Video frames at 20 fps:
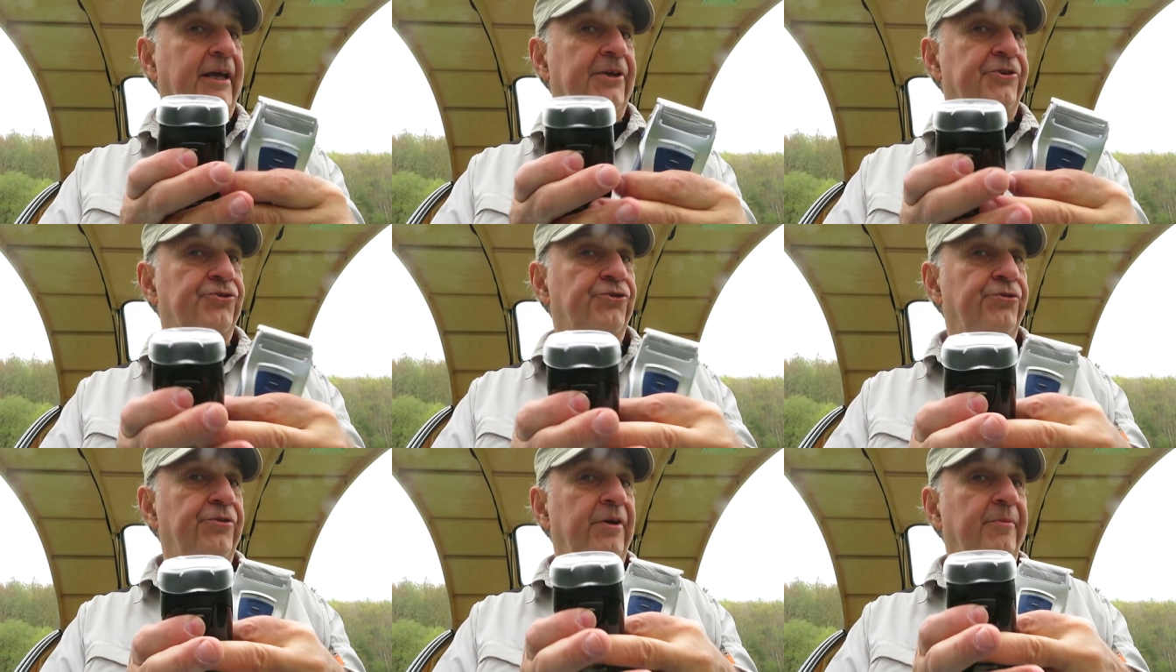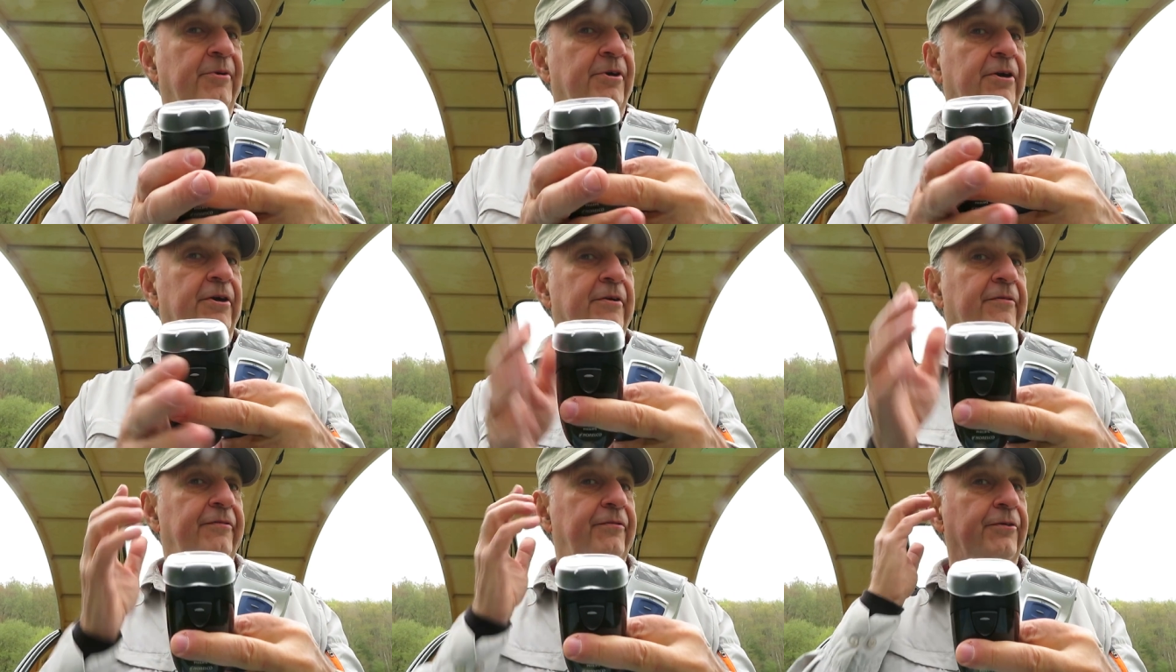a
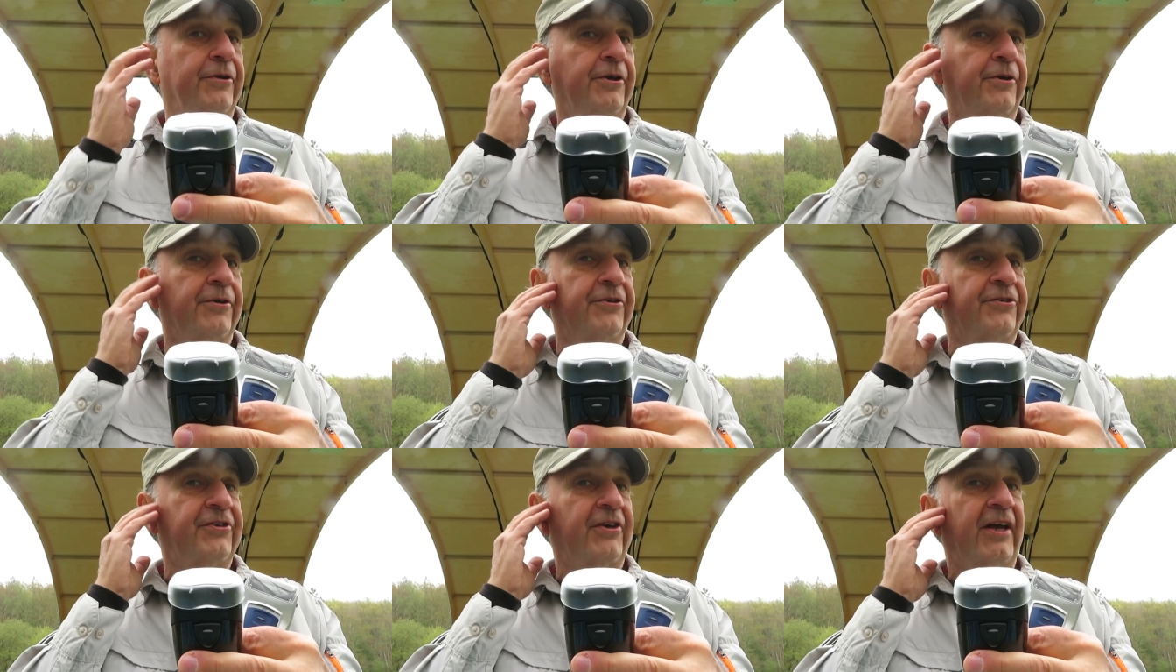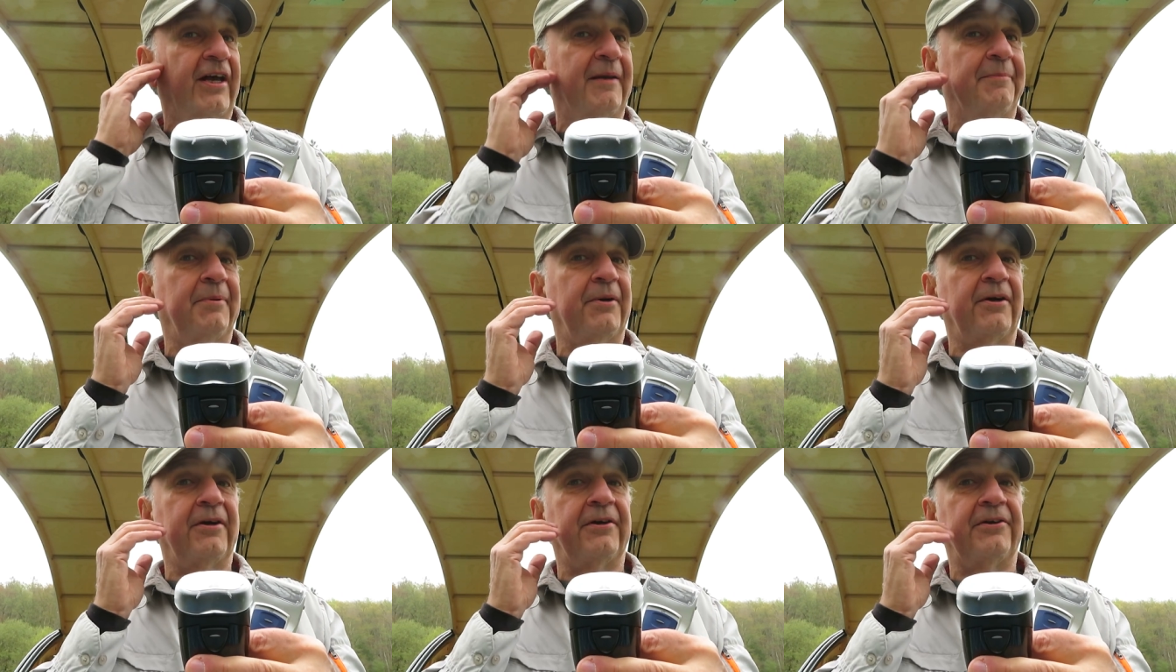trimmer for your
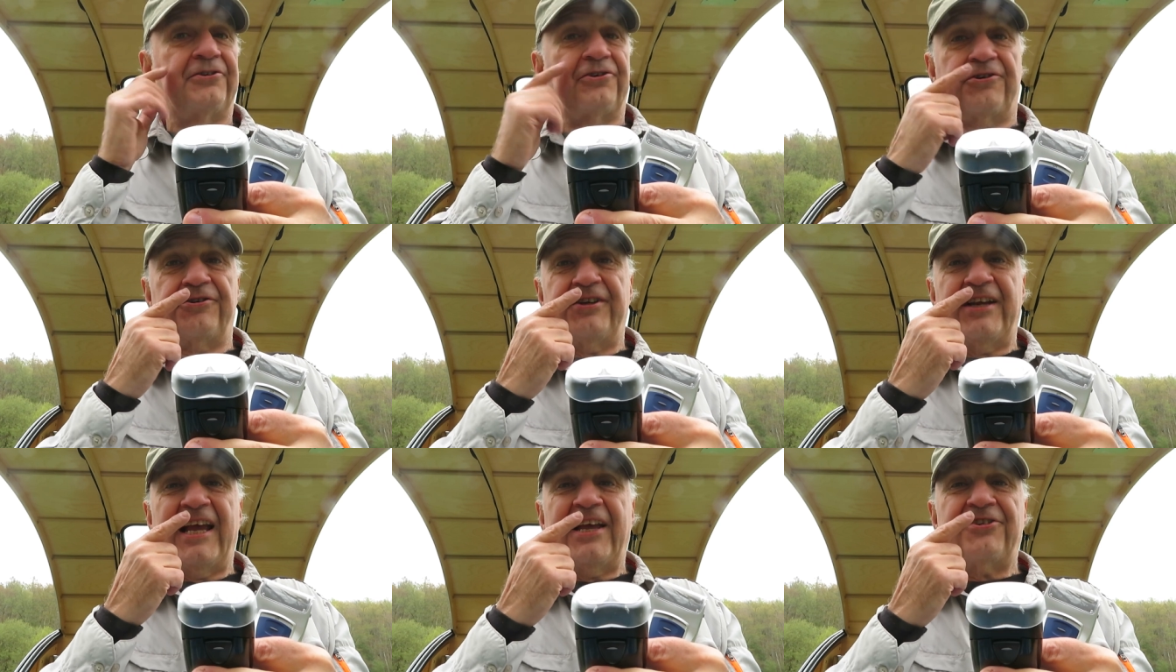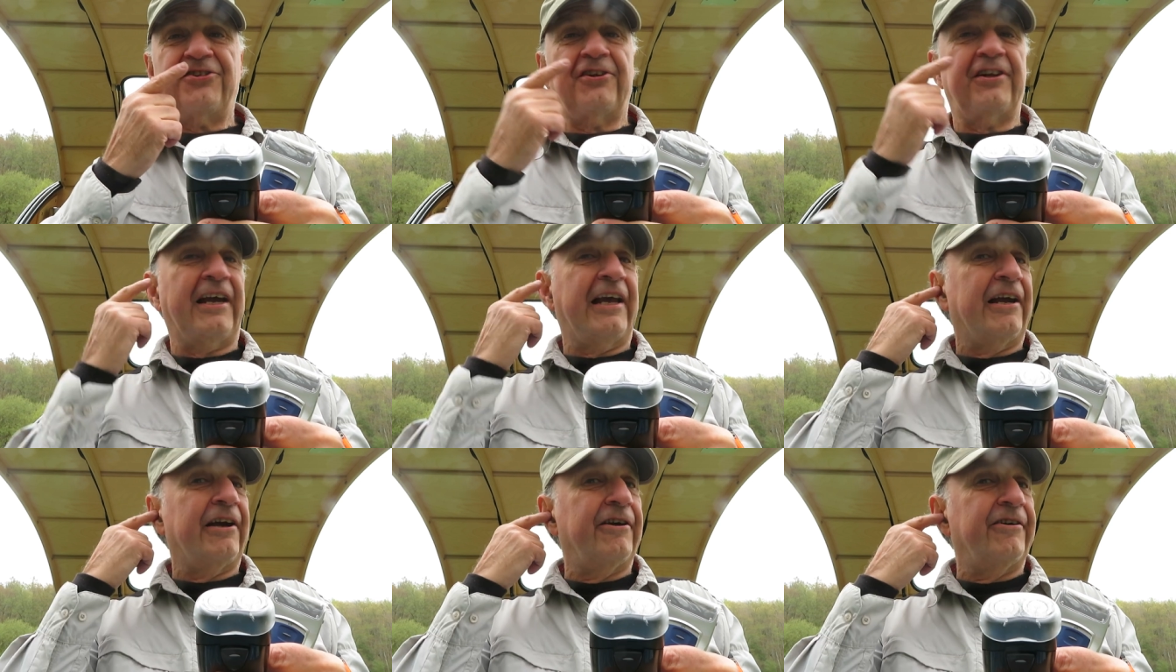sideburns or
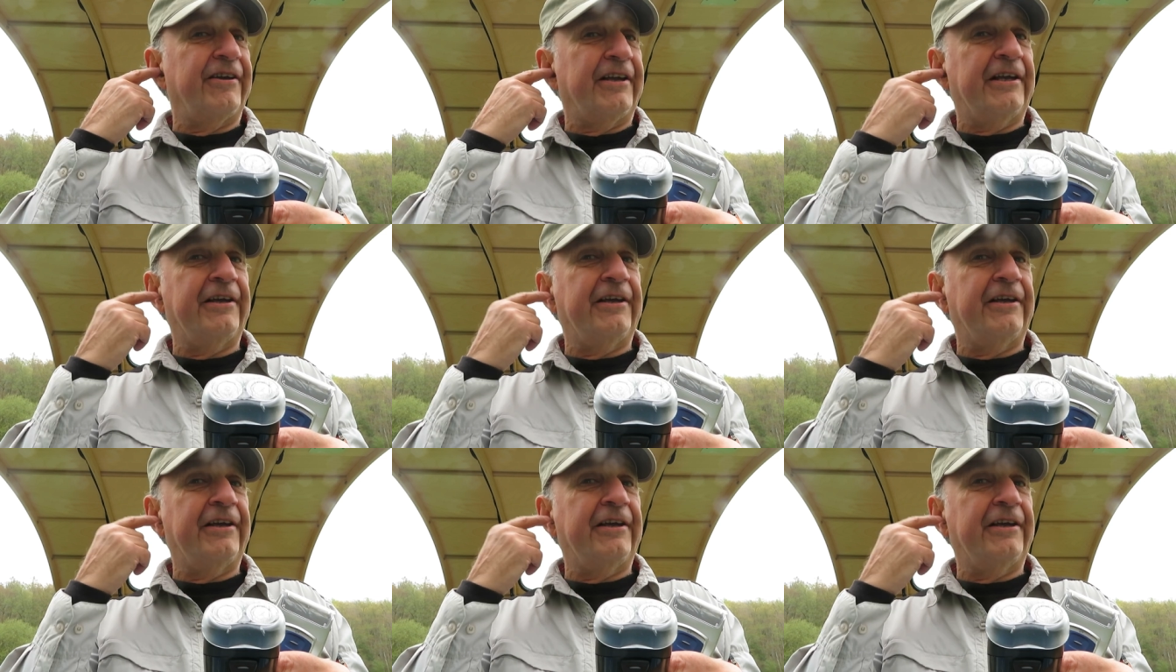nasal hair,